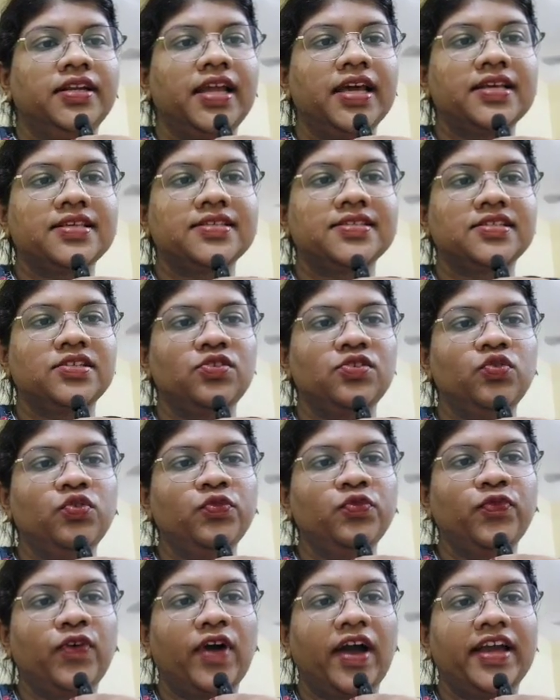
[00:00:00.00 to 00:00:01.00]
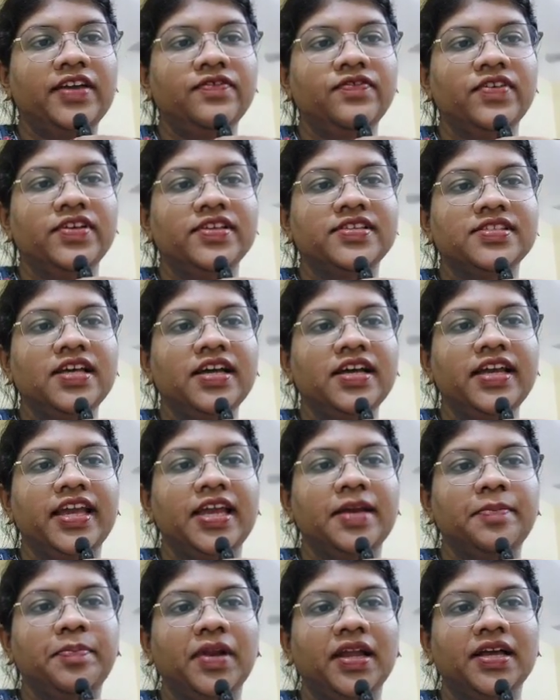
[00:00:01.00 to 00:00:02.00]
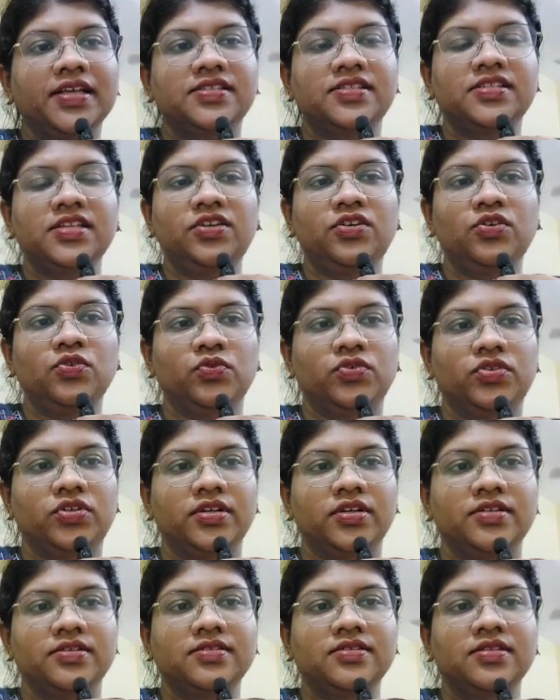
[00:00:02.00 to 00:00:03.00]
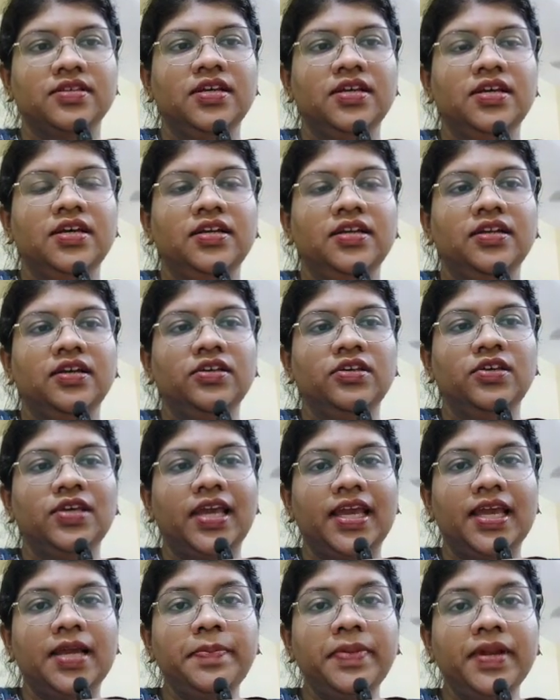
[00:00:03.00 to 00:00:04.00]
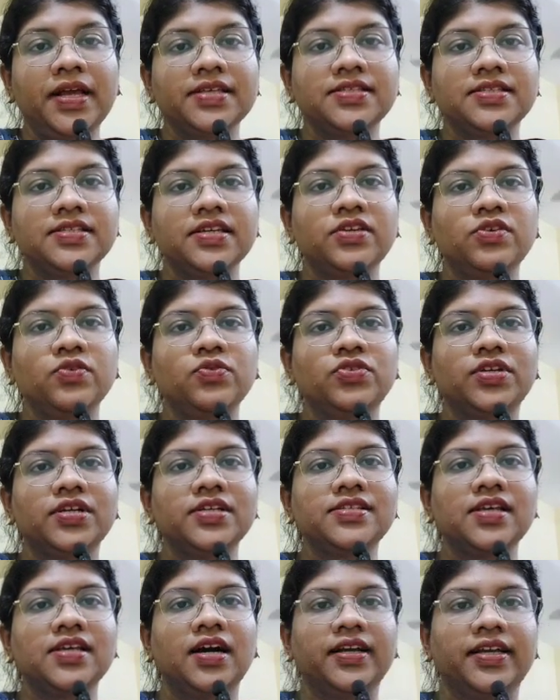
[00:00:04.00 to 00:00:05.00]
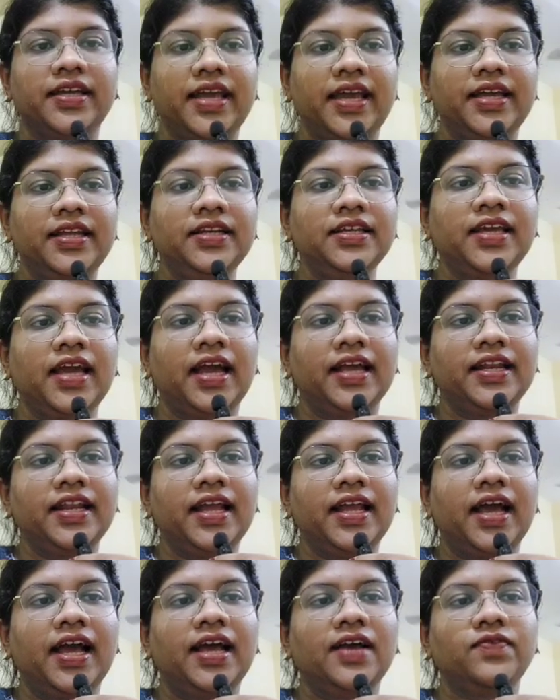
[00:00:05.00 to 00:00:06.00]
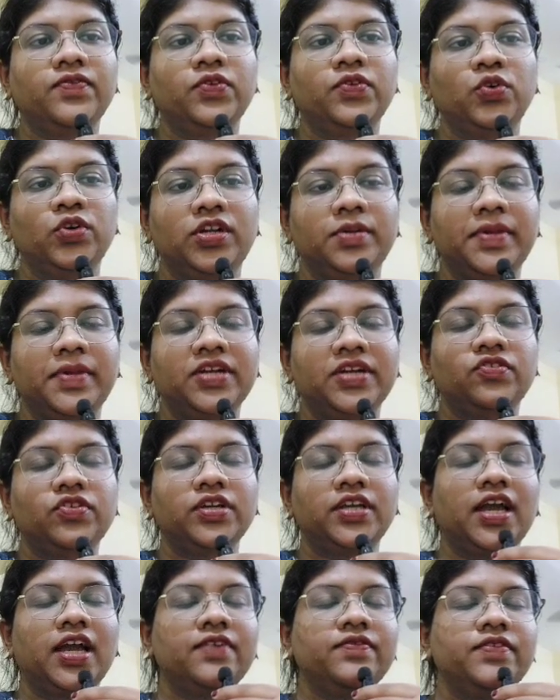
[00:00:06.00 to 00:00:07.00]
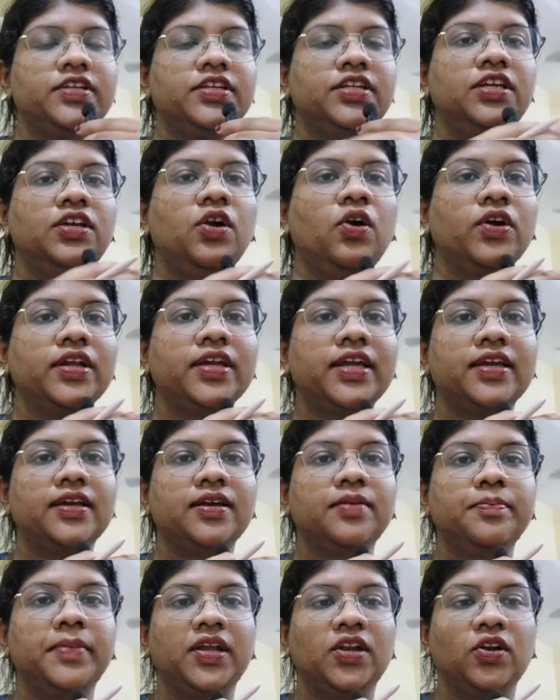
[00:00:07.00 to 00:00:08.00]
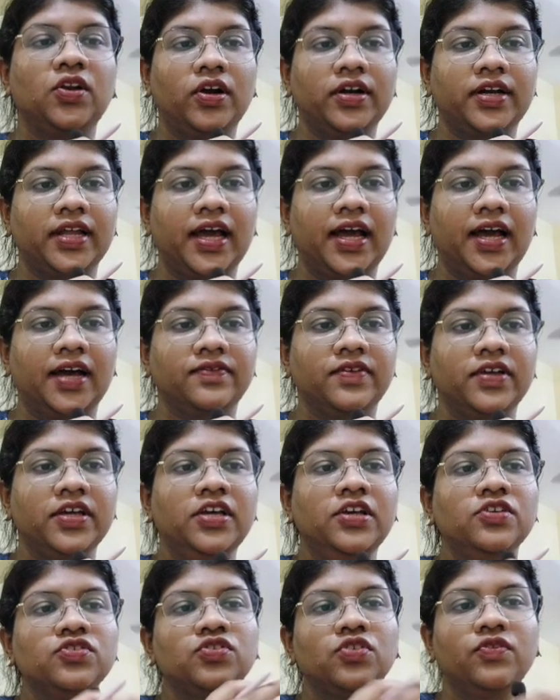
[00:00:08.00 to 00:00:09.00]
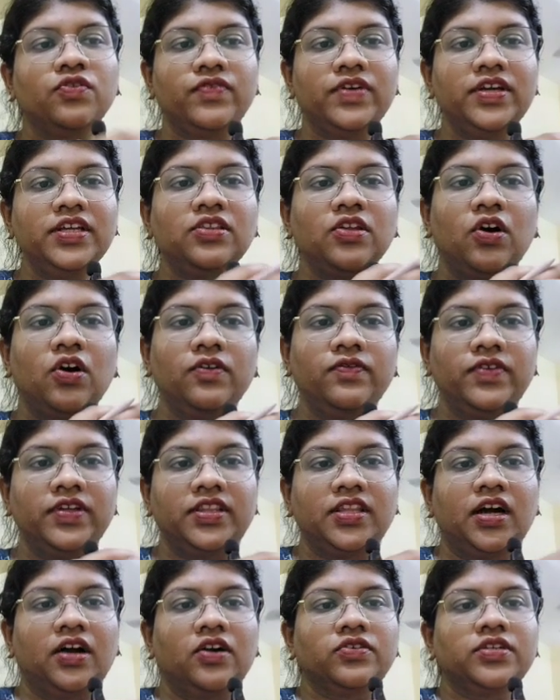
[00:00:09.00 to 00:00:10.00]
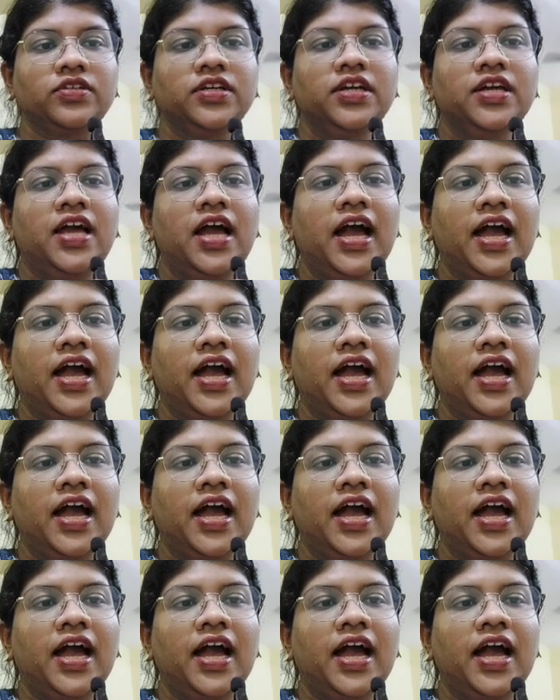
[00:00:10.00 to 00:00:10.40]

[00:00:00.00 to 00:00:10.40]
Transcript: Next, U5 is the aplastic uterus. The aplastic uterus again can have rudimentary cavity or may not have, so with or without.